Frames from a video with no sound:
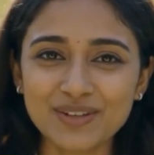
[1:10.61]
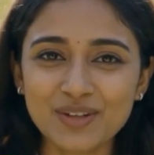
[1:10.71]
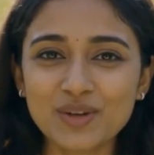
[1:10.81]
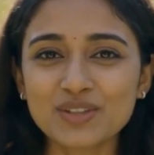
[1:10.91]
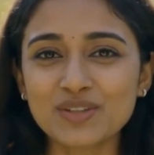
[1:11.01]

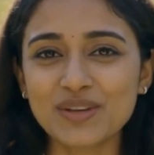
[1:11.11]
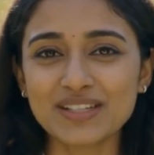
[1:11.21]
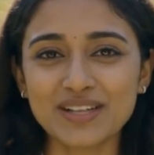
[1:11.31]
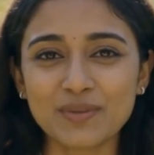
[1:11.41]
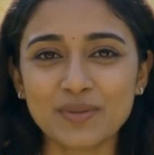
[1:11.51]
Hold the
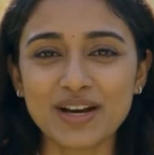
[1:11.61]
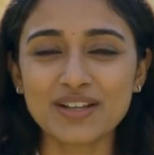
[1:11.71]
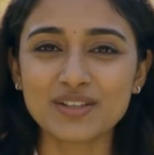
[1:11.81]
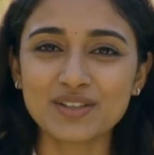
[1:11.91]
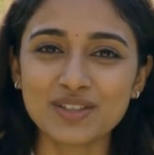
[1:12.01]
device upright
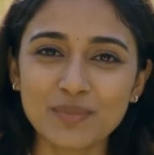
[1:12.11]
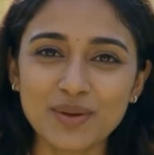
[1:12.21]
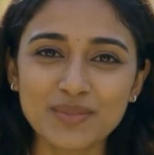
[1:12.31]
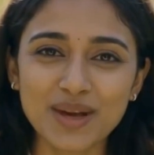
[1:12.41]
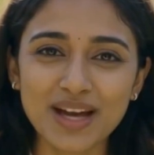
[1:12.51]
with your thumb
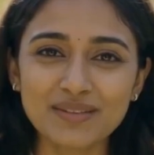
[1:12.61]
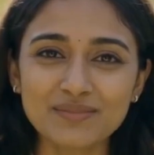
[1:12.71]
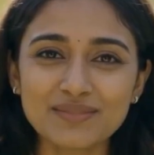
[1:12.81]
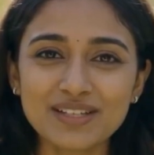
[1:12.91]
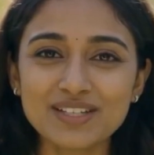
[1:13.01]
on the
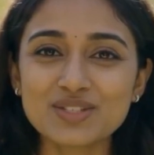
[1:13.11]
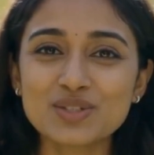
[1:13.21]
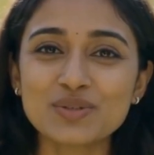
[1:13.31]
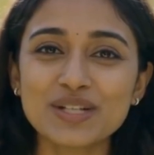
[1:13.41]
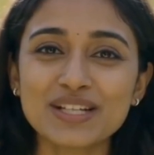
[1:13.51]
bottom and
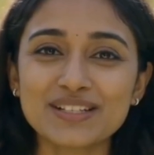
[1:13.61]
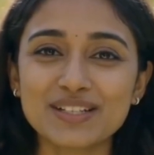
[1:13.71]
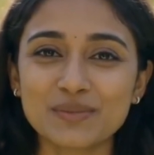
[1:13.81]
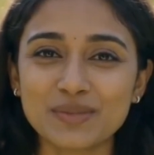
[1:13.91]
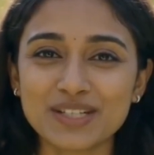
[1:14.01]
2
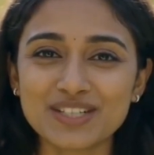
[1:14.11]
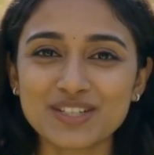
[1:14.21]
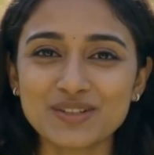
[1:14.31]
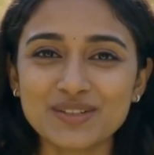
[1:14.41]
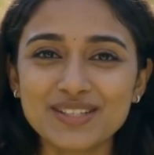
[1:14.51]
fingers on the
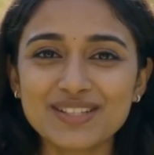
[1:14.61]
plunger.